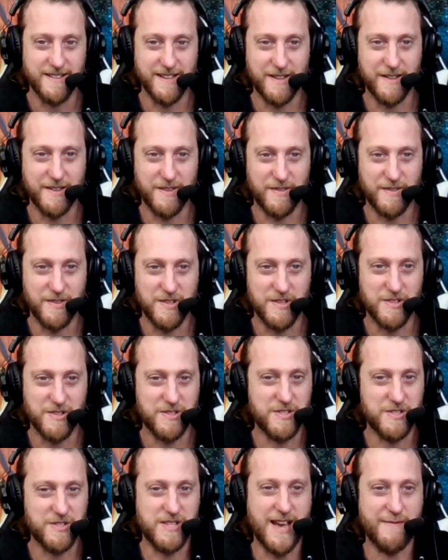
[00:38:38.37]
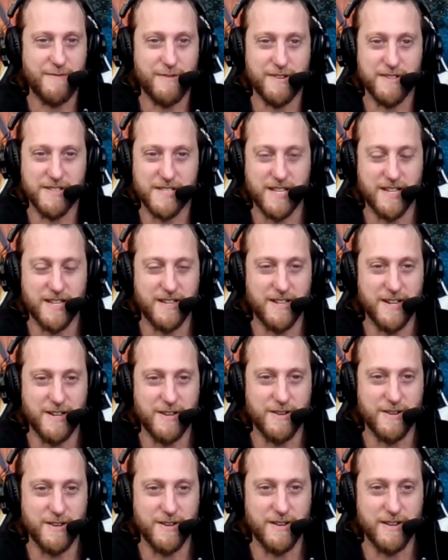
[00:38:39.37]
Like, everyone's gonna
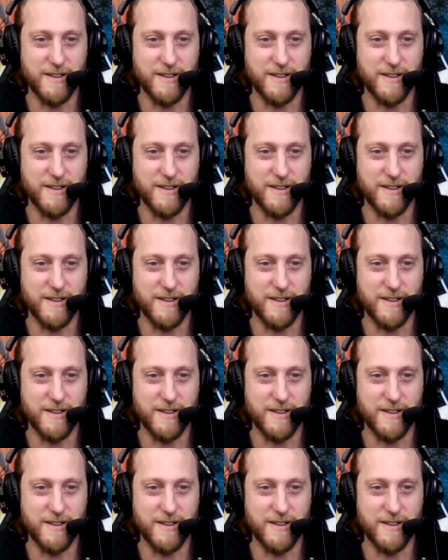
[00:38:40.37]
know